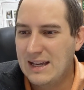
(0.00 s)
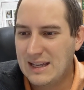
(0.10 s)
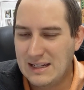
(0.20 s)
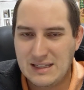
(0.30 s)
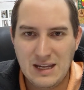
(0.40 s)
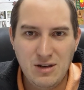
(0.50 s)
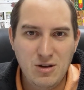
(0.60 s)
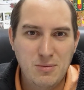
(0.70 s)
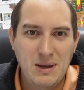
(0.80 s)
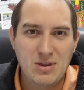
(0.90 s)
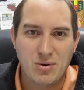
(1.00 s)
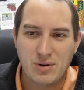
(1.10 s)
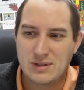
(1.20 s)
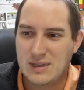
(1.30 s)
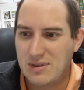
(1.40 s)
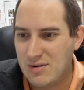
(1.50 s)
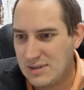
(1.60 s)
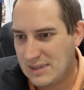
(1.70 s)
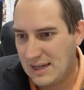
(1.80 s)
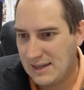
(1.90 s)
continue to be thorns in their
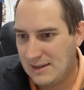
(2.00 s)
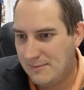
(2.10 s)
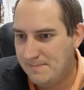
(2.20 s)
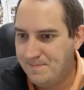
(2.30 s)
side.